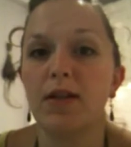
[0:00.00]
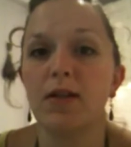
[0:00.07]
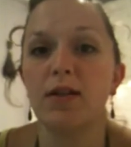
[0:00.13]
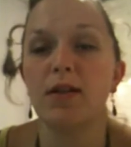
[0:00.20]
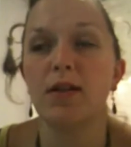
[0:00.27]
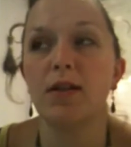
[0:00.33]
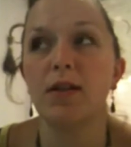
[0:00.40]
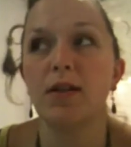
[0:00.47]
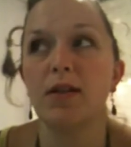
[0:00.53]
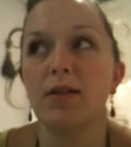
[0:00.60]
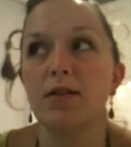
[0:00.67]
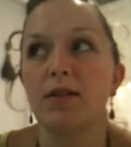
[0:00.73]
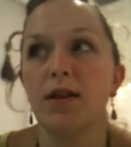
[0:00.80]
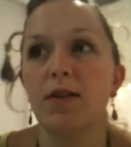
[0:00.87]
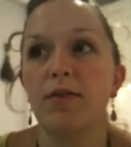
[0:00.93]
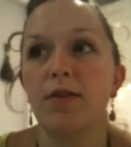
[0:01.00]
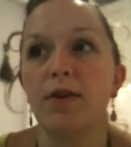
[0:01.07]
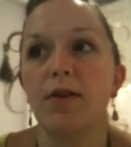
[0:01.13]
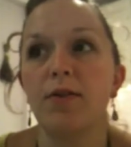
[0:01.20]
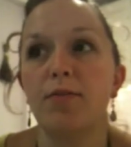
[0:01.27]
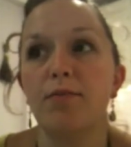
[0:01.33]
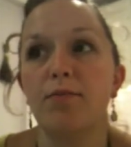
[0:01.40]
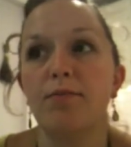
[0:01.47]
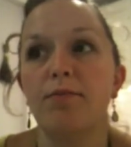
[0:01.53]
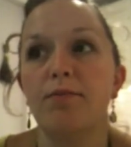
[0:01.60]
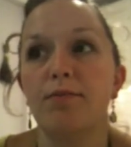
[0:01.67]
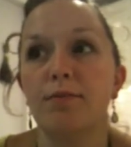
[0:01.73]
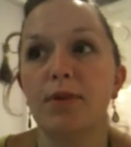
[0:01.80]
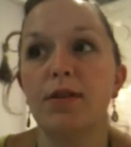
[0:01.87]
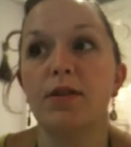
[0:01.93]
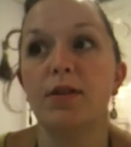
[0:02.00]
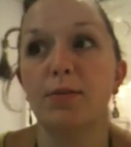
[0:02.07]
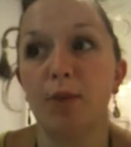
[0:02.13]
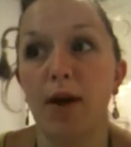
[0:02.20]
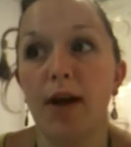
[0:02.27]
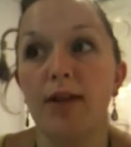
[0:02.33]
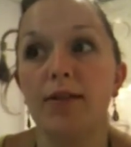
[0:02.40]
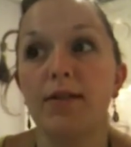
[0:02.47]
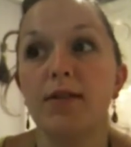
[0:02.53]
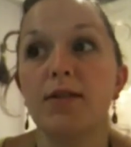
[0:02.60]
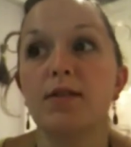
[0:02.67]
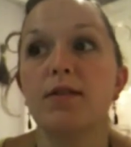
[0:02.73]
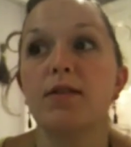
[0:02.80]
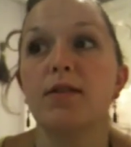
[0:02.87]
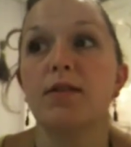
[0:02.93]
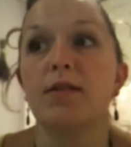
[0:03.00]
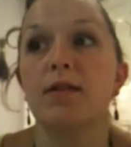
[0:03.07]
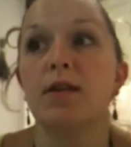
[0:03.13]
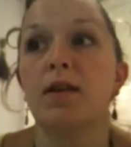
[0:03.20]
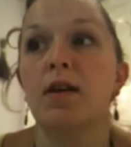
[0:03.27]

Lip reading: and he's got a very busy practice, and